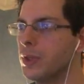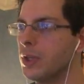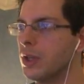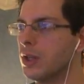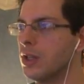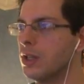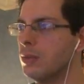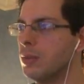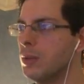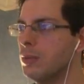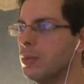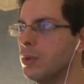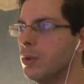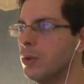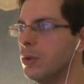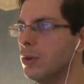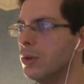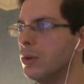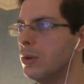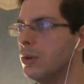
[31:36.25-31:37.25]
A little bit
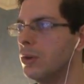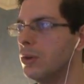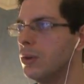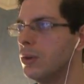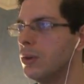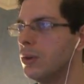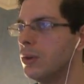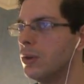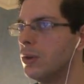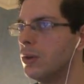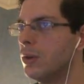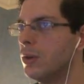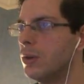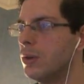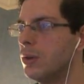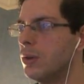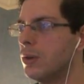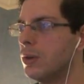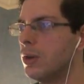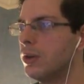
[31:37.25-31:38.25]
more.
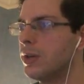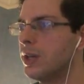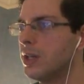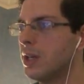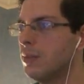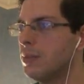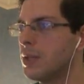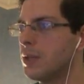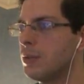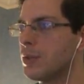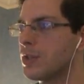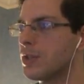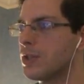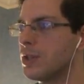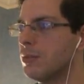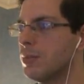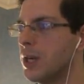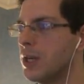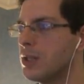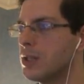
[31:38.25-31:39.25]
Okay, that bit wasn't
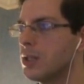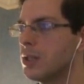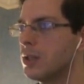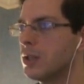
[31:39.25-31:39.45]
too bad.